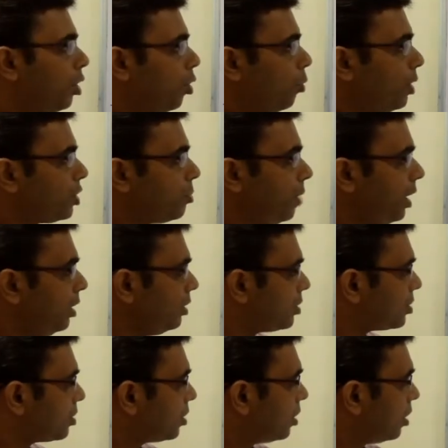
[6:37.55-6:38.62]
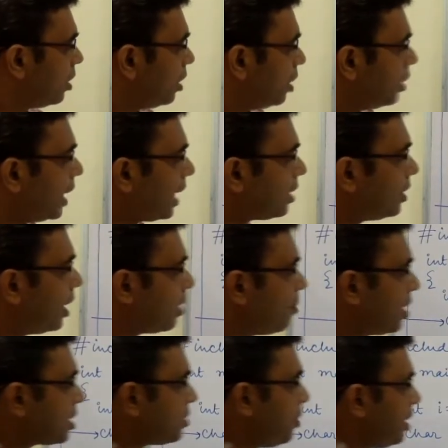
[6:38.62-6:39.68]
which means that there
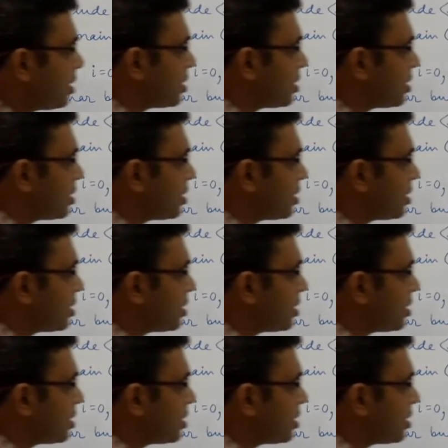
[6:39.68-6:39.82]
must be